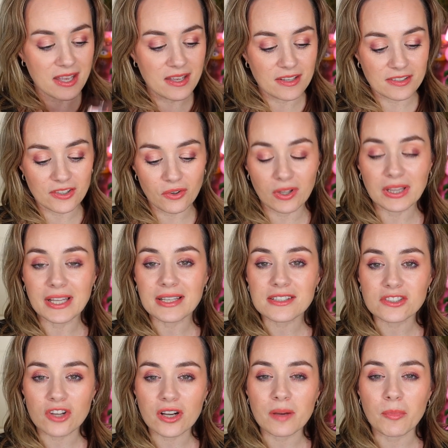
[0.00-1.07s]
So let's
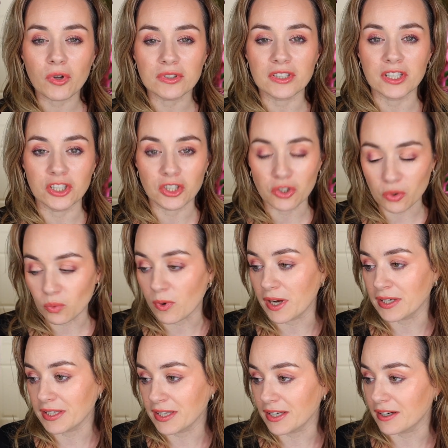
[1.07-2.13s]
talk about the new one
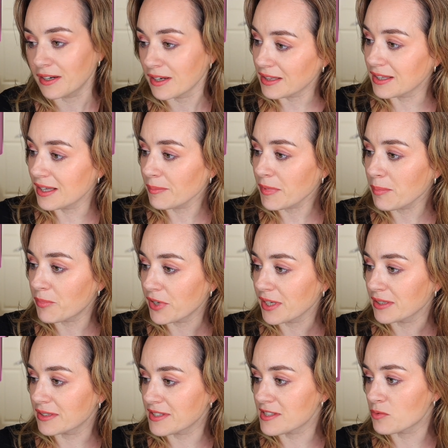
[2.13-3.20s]
here. Let me
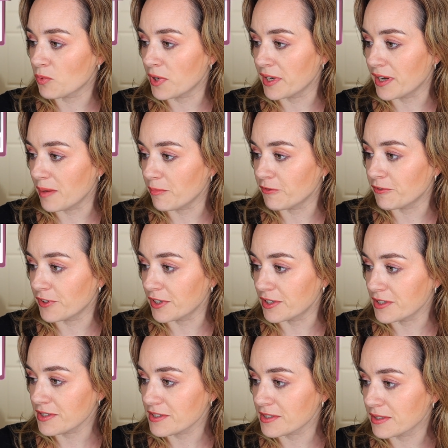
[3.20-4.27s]
bring this one up
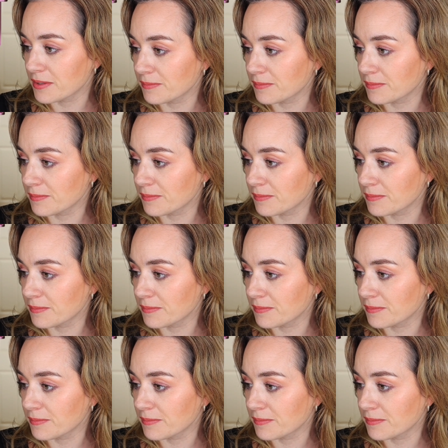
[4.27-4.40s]
first.